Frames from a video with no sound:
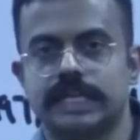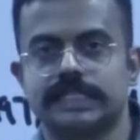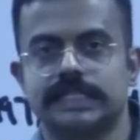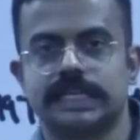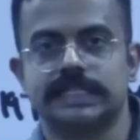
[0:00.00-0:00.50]

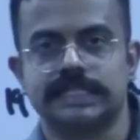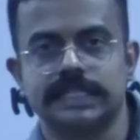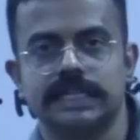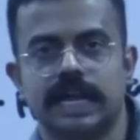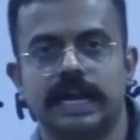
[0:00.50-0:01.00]

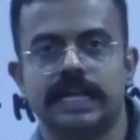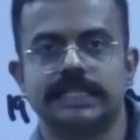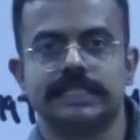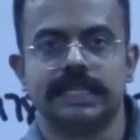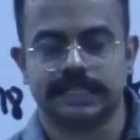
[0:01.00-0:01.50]
NCSC and
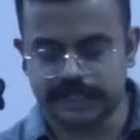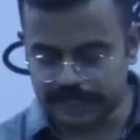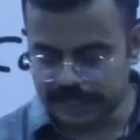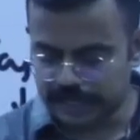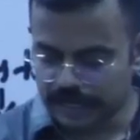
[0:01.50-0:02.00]

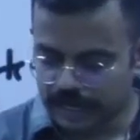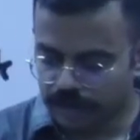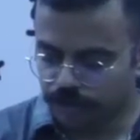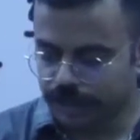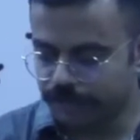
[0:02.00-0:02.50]
NCST
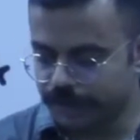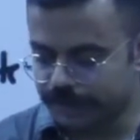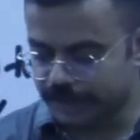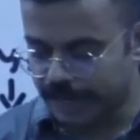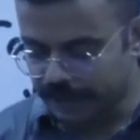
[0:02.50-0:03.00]
to
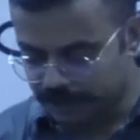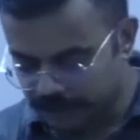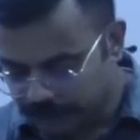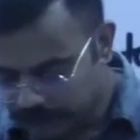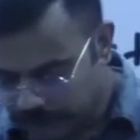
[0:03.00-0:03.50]
investigate